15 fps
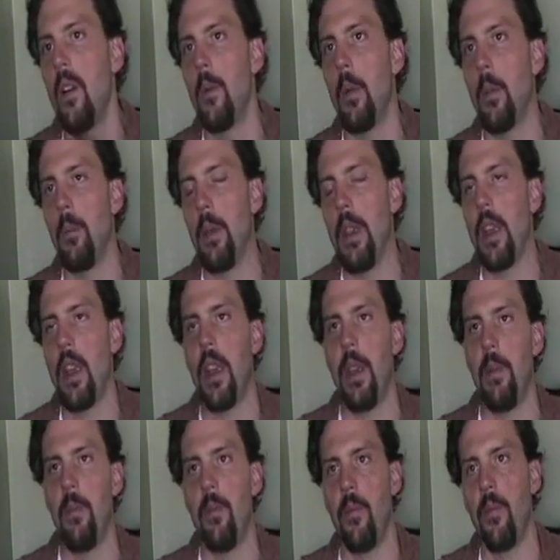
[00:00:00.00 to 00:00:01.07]
b-
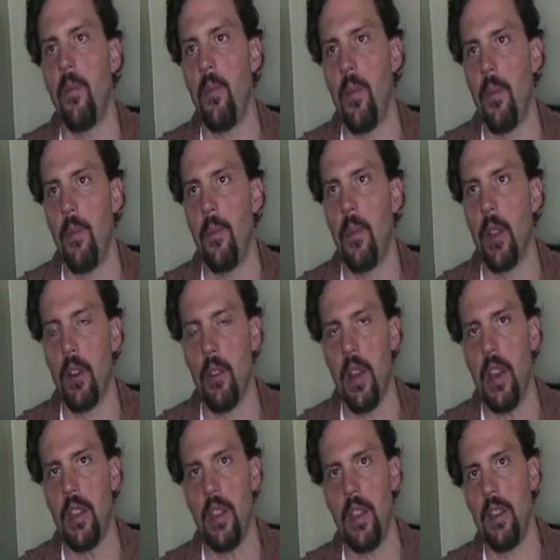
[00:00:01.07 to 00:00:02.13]
became the
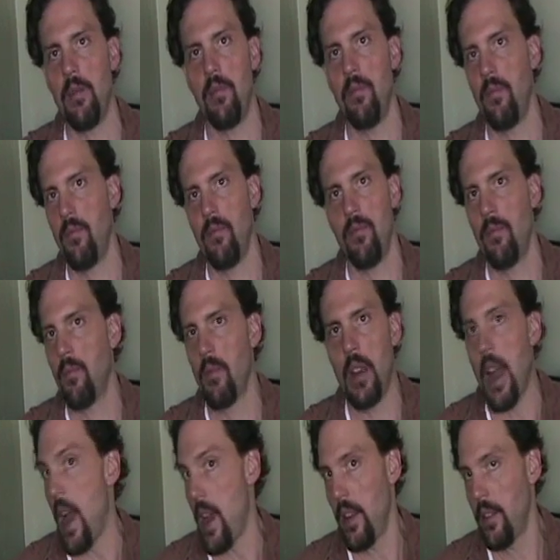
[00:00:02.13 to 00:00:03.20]
crazy
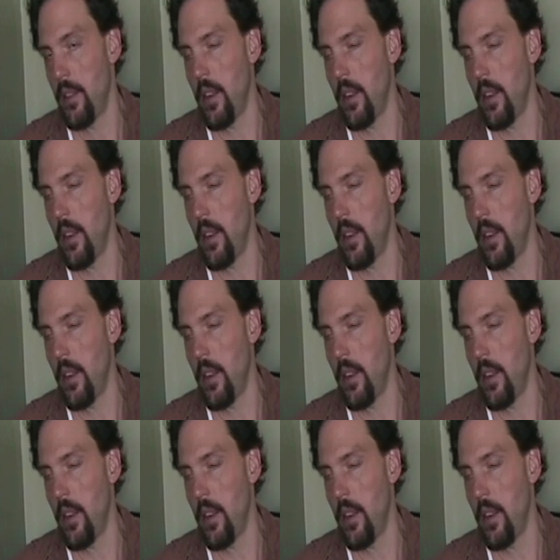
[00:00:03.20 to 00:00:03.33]
guy.